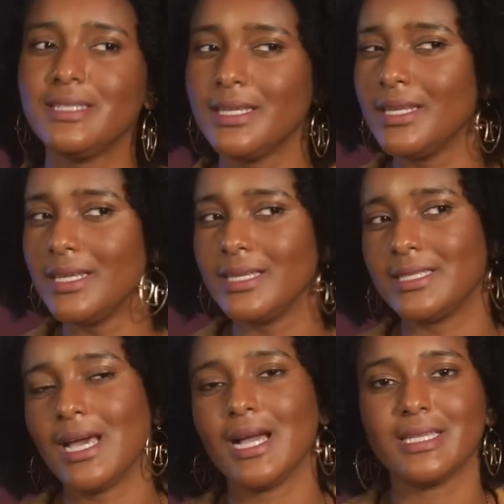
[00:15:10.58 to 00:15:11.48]
didn't
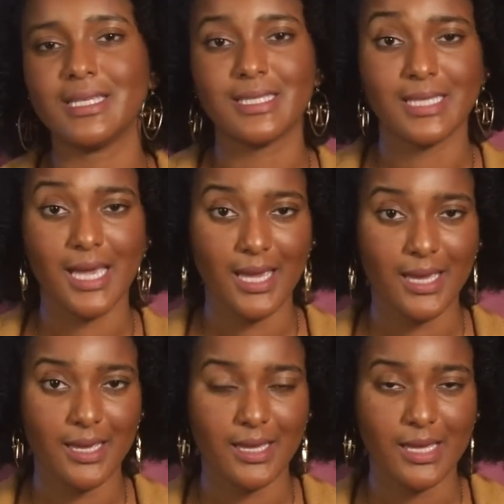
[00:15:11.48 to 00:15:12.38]
exactly
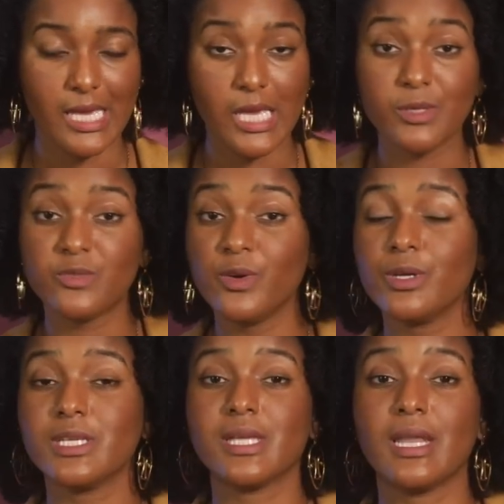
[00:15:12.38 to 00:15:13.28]
say. He was
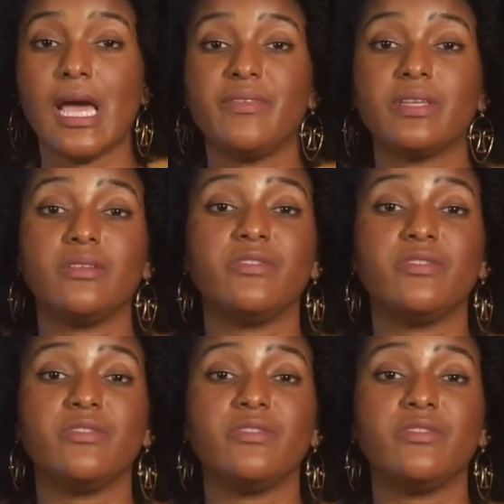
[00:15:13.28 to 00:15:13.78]
focused on having the